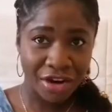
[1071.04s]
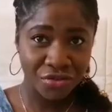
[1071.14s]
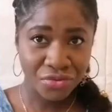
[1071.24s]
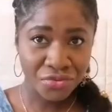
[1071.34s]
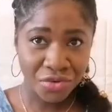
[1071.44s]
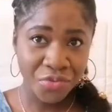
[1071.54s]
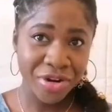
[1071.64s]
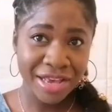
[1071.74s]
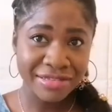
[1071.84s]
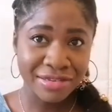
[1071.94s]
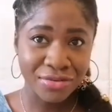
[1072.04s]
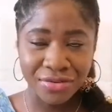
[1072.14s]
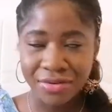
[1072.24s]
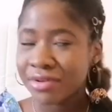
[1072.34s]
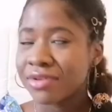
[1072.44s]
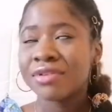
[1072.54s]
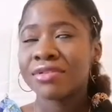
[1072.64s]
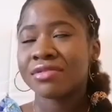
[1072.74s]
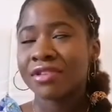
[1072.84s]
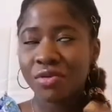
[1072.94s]
I shouldn't run when I see dog.
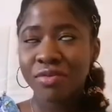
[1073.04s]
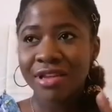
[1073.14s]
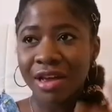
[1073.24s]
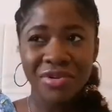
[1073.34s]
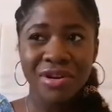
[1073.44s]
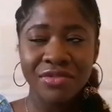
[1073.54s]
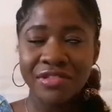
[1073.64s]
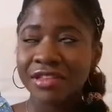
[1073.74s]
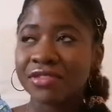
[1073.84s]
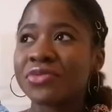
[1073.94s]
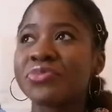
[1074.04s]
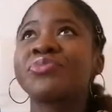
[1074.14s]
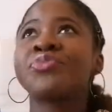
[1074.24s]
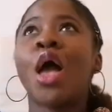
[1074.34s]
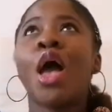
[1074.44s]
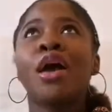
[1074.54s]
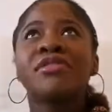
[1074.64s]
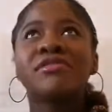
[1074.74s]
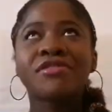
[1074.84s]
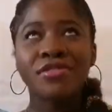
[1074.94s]
Tell me that when I was little."
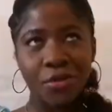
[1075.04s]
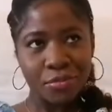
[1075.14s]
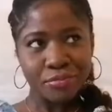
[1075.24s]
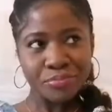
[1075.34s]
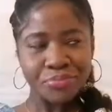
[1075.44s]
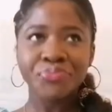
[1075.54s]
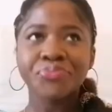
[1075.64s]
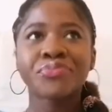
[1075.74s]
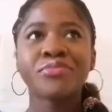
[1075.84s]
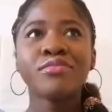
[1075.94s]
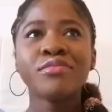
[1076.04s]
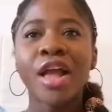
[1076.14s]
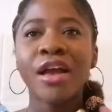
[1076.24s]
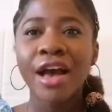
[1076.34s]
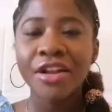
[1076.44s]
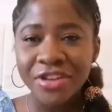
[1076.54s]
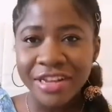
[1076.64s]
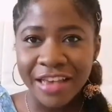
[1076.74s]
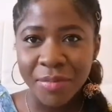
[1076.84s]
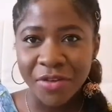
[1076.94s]
So
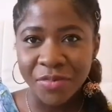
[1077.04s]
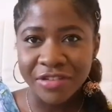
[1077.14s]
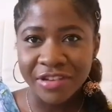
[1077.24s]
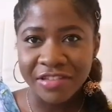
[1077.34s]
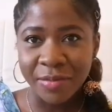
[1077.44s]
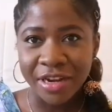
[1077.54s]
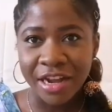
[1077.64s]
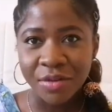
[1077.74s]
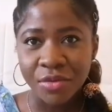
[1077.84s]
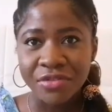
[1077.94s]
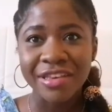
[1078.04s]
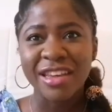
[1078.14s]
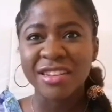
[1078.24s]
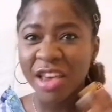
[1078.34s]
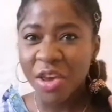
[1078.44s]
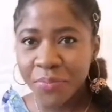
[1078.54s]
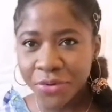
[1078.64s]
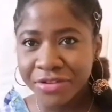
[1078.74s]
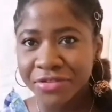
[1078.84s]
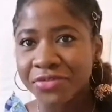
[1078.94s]
Another time I've been chased by animals again in
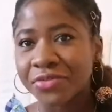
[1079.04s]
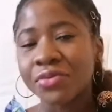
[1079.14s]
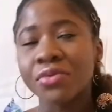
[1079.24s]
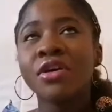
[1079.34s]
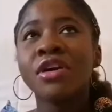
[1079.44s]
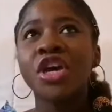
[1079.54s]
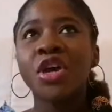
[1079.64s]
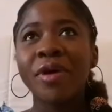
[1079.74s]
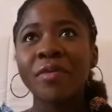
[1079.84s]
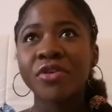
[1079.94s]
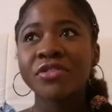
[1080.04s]
boarding school. In my